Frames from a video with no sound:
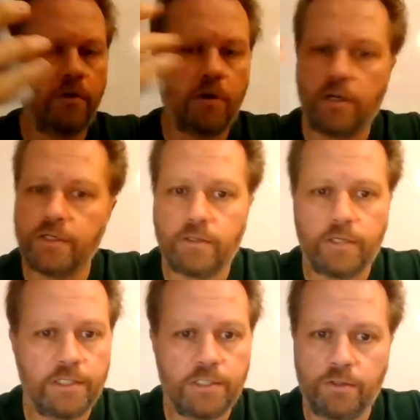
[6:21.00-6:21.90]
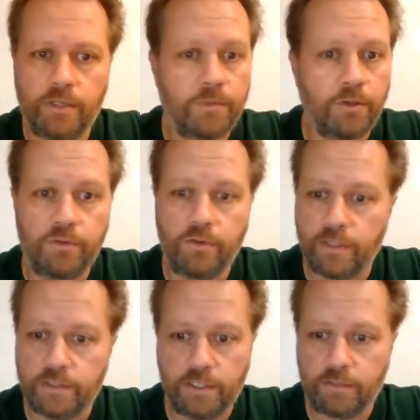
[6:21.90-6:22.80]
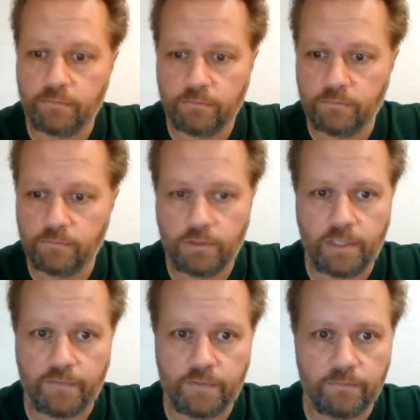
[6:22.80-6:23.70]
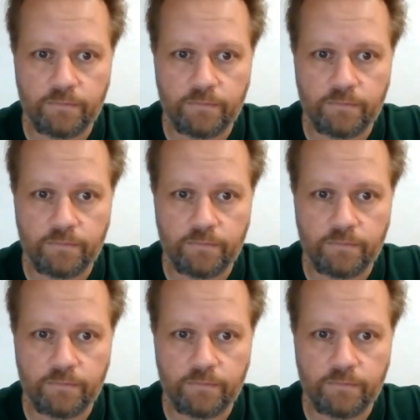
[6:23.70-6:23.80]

R is already showing up, don't do this shit. You don't have to.